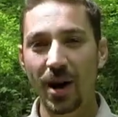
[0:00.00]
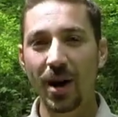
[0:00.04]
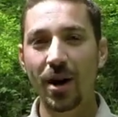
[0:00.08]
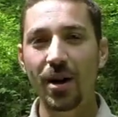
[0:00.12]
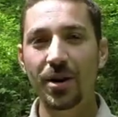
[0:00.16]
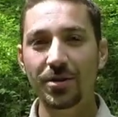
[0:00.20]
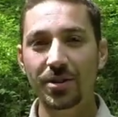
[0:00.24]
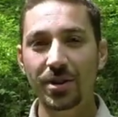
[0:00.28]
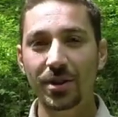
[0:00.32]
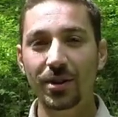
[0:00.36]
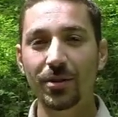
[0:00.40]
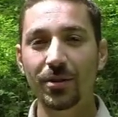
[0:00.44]

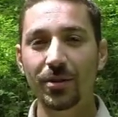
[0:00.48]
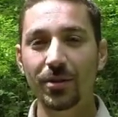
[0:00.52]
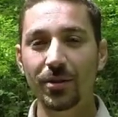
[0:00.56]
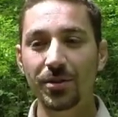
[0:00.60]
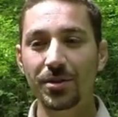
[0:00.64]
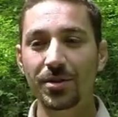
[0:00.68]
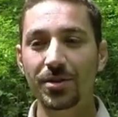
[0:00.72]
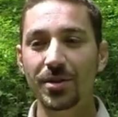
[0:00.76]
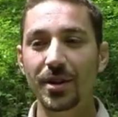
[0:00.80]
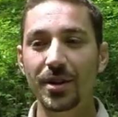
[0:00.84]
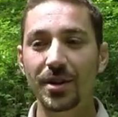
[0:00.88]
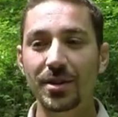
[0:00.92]

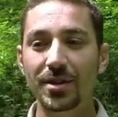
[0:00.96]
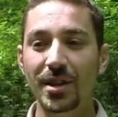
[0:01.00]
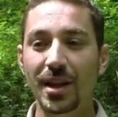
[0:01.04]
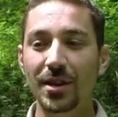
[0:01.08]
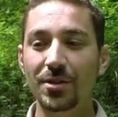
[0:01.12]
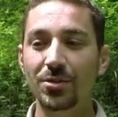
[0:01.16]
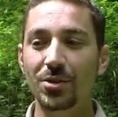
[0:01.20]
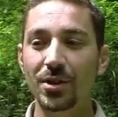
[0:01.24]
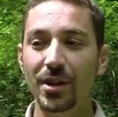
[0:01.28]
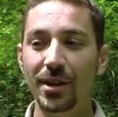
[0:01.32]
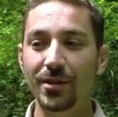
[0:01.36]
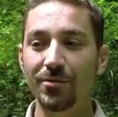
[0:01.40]
particles that
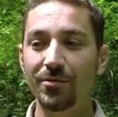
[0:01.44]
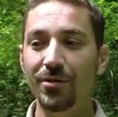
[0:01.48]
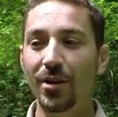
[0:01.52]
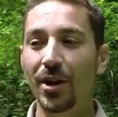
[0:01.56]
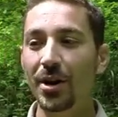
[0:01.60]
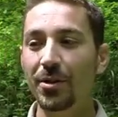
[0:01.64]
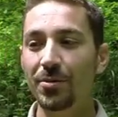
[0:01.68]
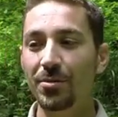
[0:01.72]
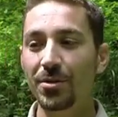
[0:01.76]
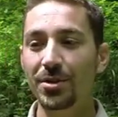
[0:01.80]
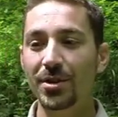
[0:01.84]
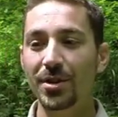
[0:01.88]
essentially
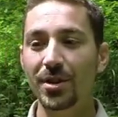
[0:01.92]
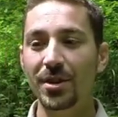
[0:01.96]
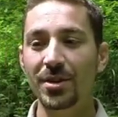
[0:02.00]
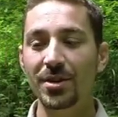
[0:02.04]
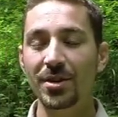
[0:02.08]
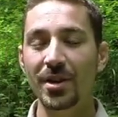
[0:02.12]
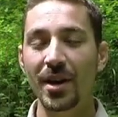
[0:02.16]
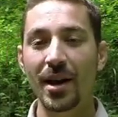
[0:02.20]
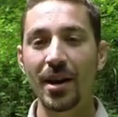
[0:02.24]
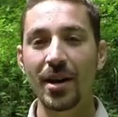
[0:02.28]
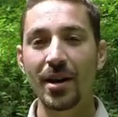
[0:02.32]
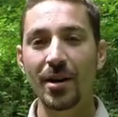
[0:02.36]

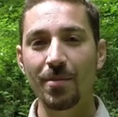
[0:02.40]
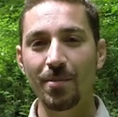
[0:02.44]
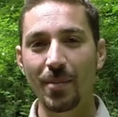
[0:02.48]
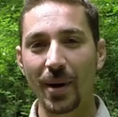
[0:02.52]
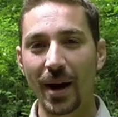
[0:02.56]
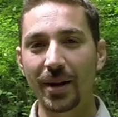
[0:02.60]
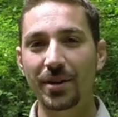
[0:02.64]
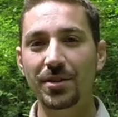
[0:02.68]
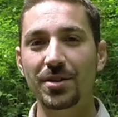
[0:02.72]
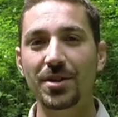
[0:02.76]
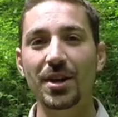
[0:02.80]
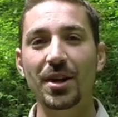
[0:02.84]
viruses,
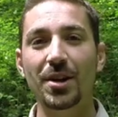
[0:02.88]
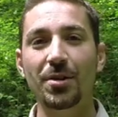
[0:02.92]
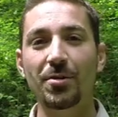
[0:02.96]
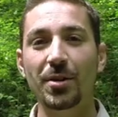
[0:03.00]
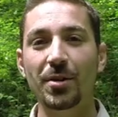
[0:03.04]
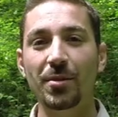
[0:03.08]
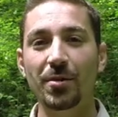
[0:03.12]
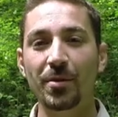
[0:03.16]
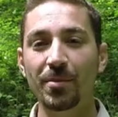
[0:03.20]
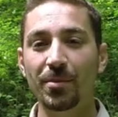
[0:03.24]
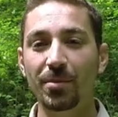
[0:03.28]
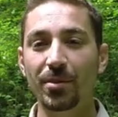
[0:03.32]

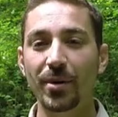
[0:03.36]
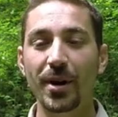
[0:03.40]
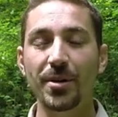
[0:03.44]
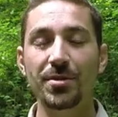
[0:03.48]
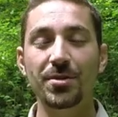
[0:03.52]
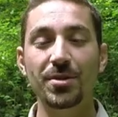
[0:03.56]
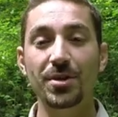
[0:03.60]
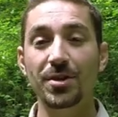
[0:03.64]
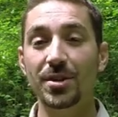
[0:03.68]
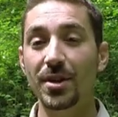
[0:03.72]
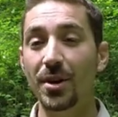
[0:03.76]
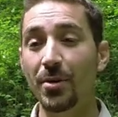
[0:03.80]
bacteria and
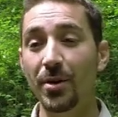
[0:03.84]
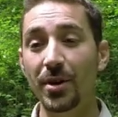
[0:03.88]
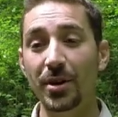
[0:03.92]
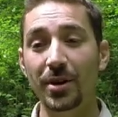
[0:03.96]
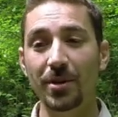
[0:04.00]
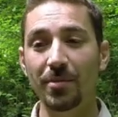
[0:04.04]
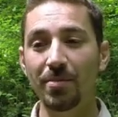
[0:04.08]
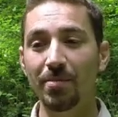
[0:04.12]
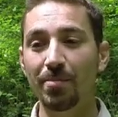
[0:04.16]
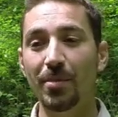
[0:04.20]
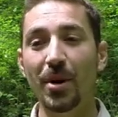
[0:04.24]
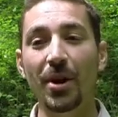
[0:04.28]
protozoa
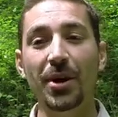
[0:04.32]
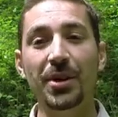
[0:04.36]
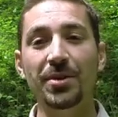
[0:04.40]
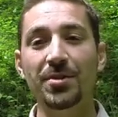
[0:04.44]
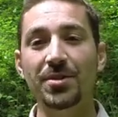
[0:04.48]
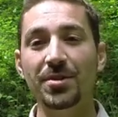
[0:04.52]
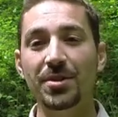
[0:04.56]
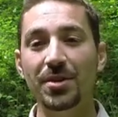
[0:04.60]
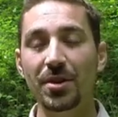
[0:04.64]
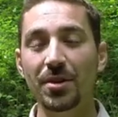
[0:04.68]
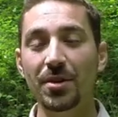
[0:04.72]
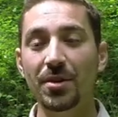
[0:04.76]

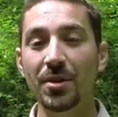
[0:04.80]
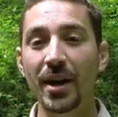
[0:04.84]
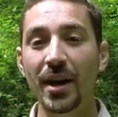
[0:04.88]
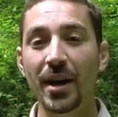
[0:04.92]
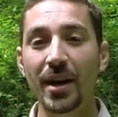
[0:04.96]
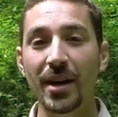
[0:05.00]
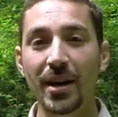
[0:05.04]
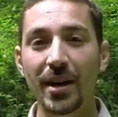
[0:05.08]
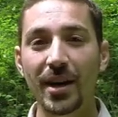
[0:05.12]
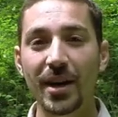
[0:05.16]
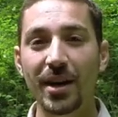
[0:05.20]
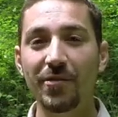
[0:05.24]
combine
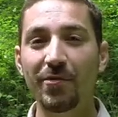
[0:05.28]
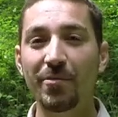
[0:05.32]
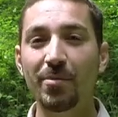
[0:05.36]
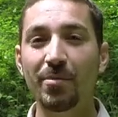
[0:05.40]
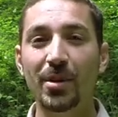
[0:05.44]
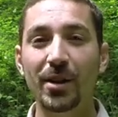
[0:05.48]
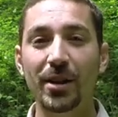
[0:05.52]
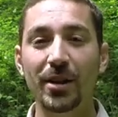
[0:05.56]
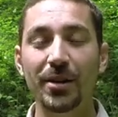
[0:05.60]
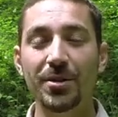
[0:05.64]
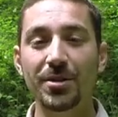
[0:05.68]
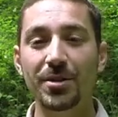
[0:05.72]
to,
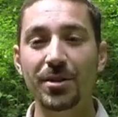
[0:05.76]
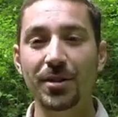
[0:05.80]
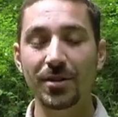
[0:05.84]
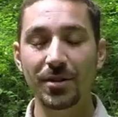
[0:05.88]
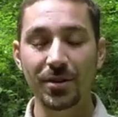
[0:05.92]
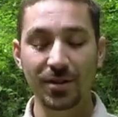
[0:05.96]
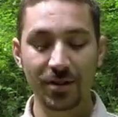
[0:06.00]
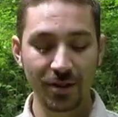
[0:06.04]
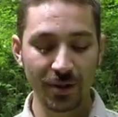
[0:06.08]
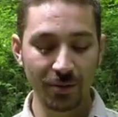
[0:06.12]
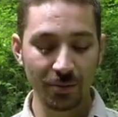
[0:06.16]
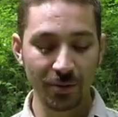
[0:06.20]
even
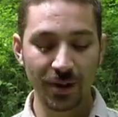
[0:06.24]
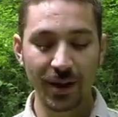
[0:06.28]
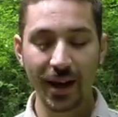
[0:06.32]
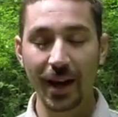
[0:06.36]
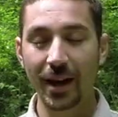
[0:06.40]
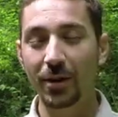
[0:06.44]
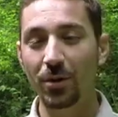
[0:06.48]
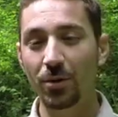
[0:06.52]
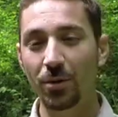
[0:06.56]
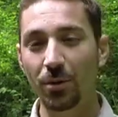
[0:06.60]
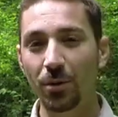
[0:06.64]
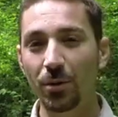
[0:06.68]
pollutants that would
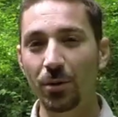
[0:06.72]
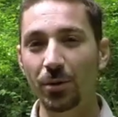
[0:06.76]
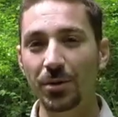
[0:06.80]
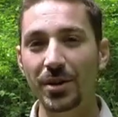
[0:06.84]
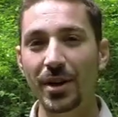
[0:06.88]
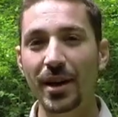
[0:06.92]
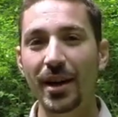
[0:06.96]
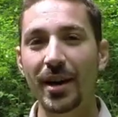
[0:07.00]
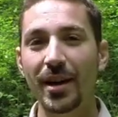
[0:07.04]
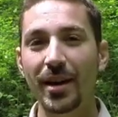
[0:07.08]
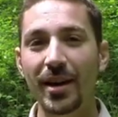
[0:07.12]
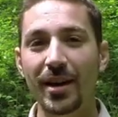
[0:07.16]
get
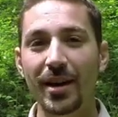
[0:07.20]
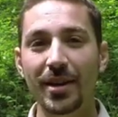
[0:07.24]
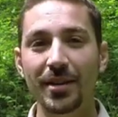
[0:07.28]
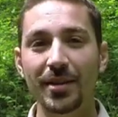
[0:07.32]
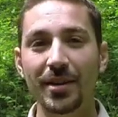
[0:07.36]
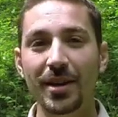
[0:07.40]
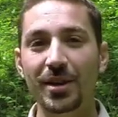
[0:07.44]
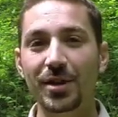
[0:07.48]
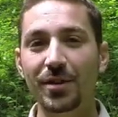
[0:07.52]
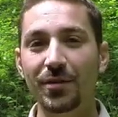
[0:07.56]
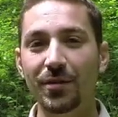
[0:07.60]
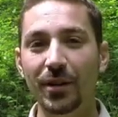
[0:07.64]
caught
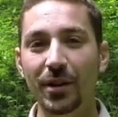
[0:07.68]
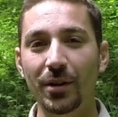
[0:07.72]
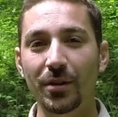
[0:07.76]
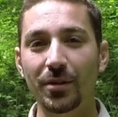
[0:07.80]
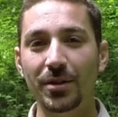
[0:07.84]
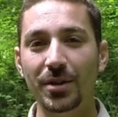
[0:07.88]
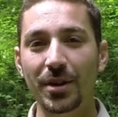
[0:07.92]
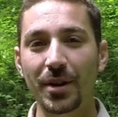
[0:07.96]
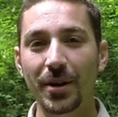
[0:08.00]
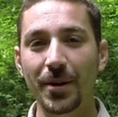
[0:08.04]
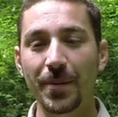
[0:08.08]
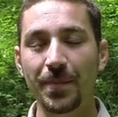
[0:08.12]
in this
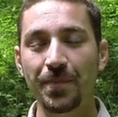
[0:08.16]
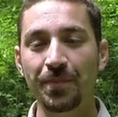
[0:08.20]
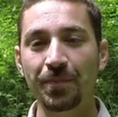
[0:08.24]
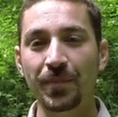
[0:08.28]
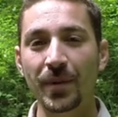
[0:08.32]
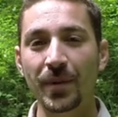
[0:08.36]
filter.